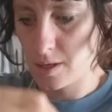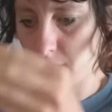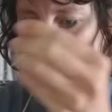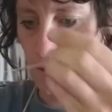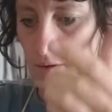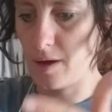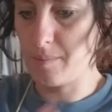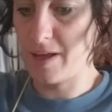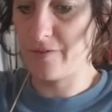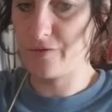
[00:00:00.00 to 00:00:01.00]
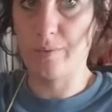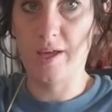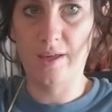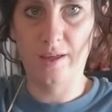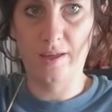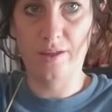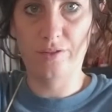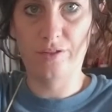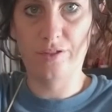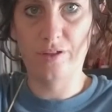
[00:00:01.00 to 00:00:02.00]
so that I'm left
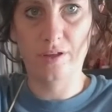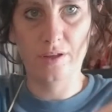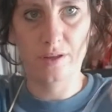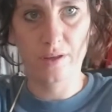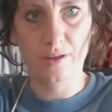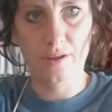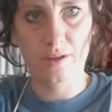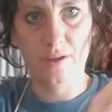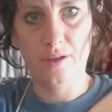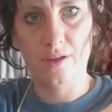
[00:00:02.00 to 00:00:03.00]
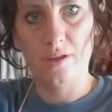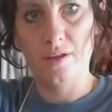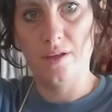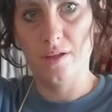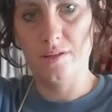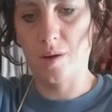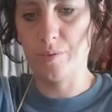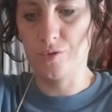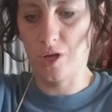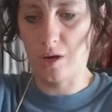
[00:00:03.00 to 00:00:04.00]
with a
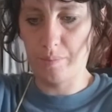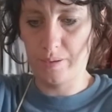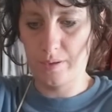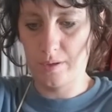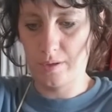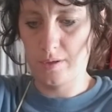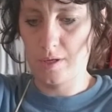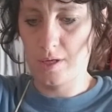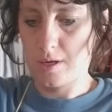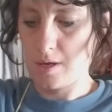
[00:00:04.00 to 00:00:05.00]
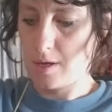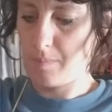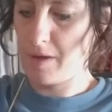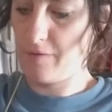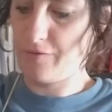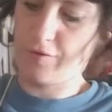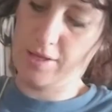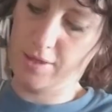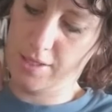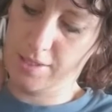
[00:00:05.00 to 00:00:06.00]
doubled up bit of
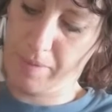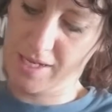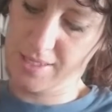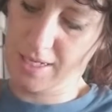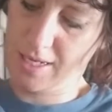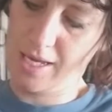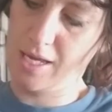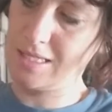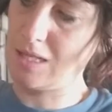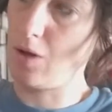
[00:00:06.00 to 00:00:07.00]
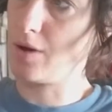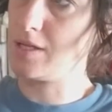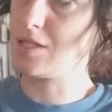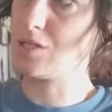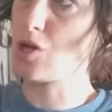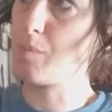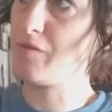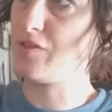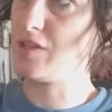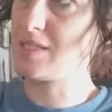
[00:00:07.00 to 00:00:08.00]
thread that's basically as long as the top
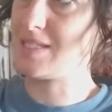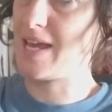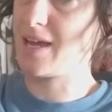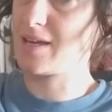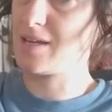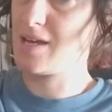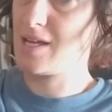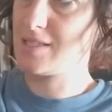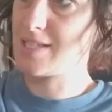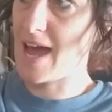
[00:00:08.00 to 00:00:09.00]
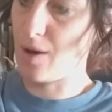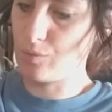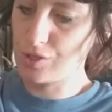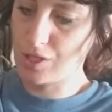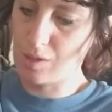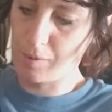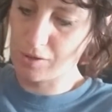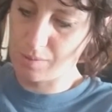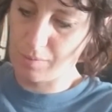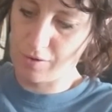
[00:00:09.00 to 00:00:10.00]
of the stick down to the
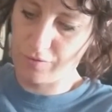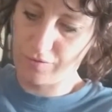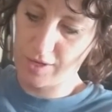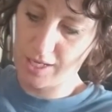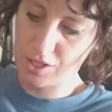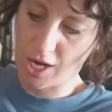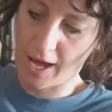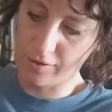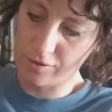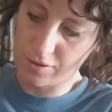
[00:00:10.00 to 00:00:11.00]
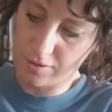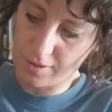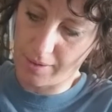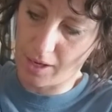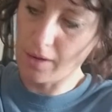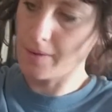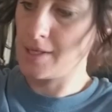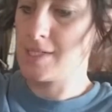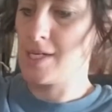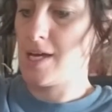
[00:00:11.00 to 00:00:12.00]
bottom of each hand. There we are.
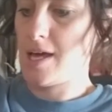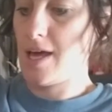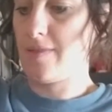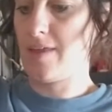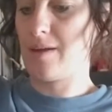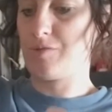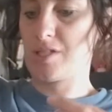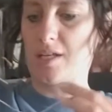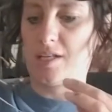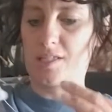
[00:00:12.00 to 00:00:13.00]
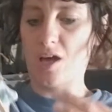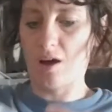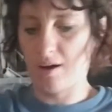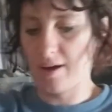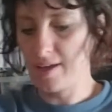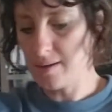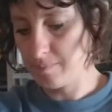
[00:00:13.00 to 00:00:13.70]
And then I'm just going to tie